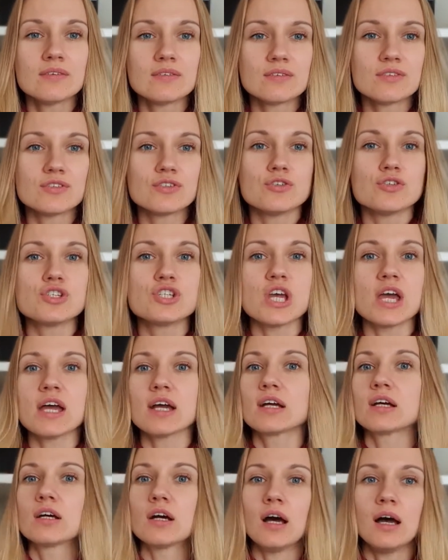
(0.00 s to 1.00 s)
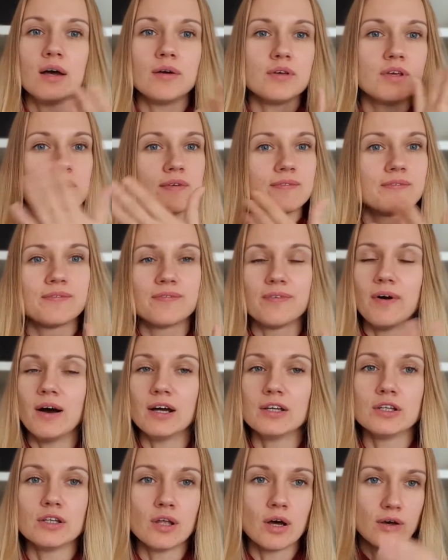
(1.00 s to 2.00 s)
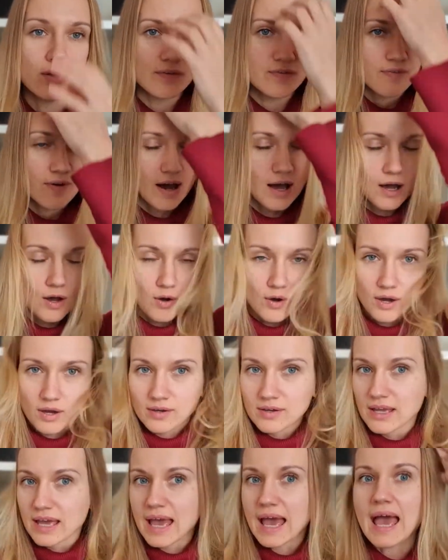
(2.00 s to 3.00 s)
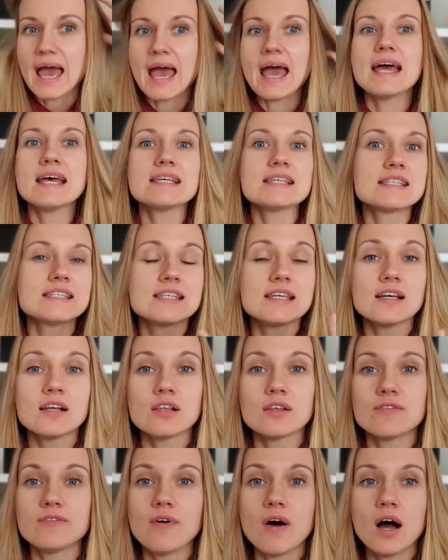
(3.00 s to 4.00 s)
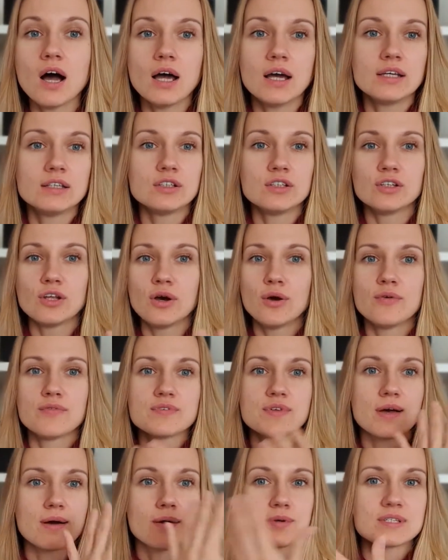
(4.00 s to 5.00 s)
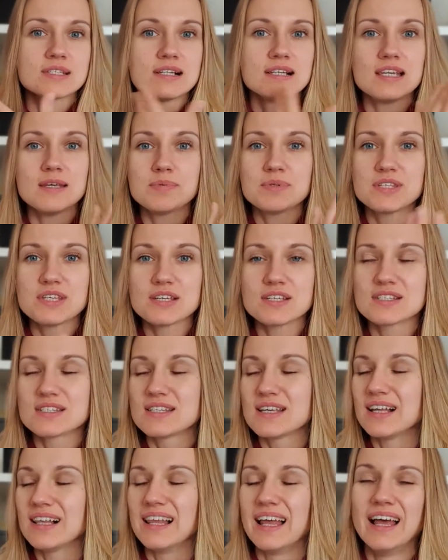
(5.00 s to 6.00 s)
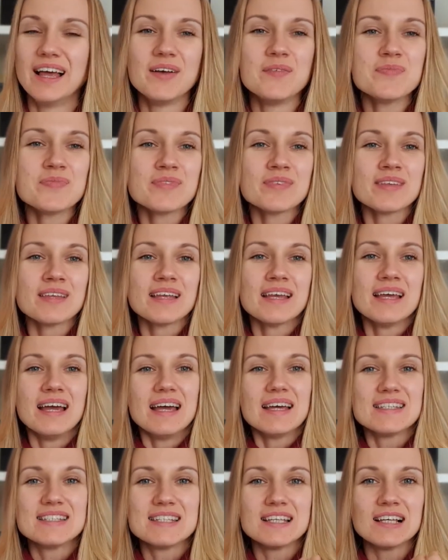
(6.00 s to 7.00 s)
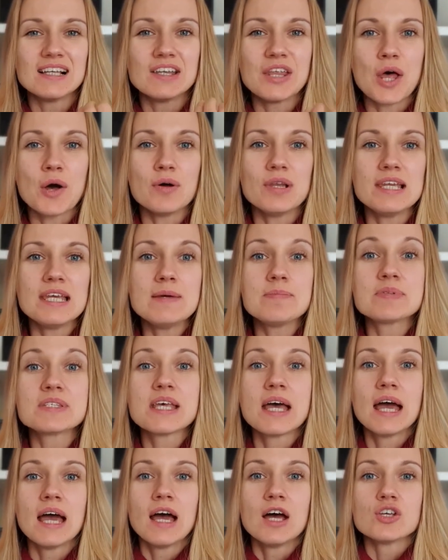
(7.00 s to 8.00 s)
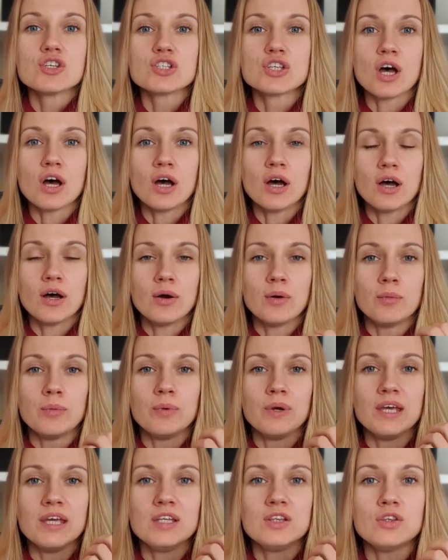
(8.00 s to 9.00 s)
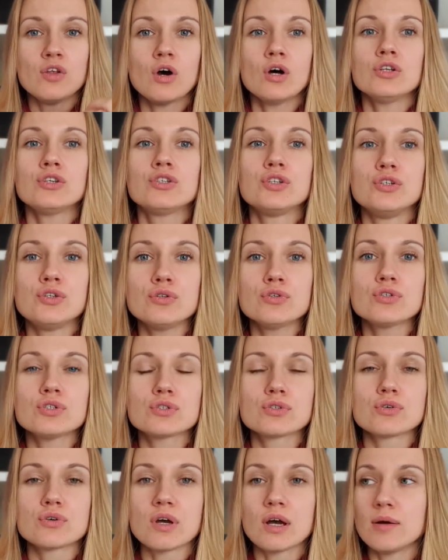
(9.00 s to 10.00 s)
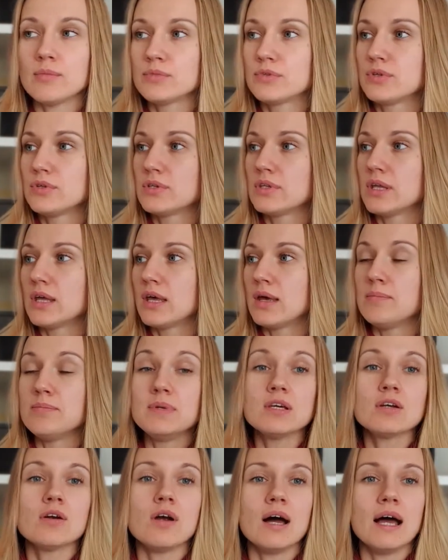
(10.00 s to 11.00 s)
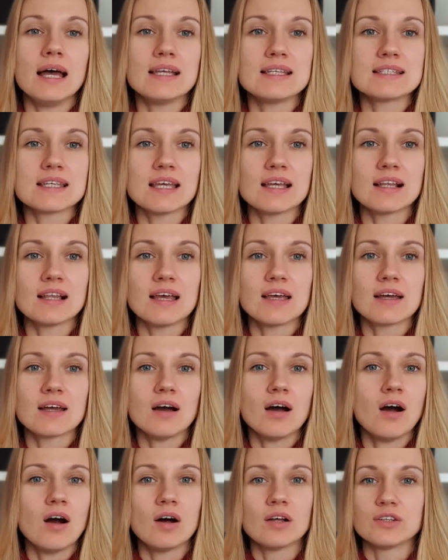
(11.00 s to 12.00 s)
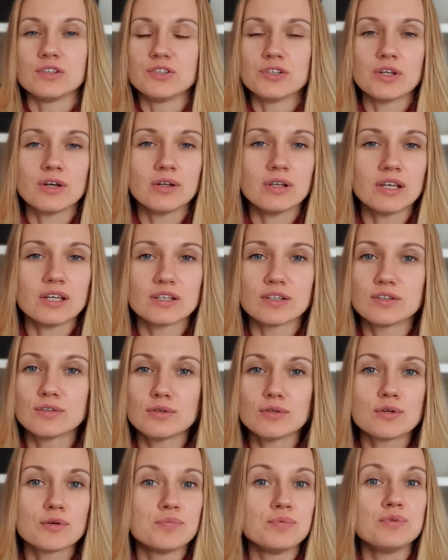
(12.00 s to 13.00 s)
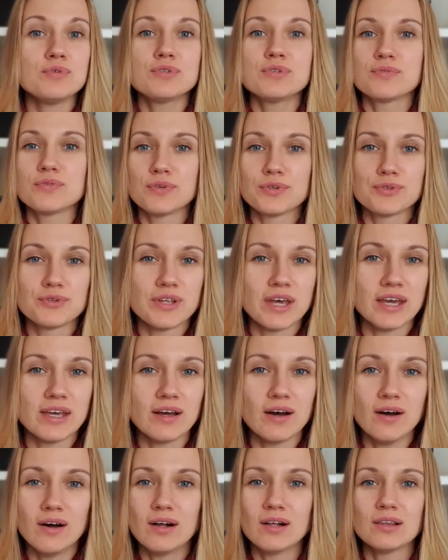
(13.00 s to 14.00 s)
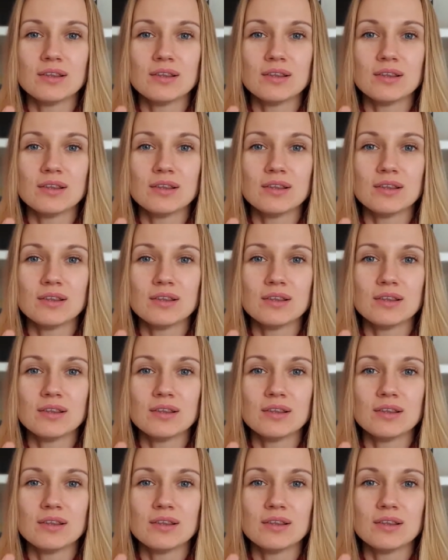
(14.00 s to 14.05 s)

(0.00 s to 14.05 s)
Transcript: to check if, I don't know, if our hair is still fine, you know, if our lipstick still in our lips. So we're not used to come to the mirror and saying like, oh, you know, like you look beautiful today. Oh,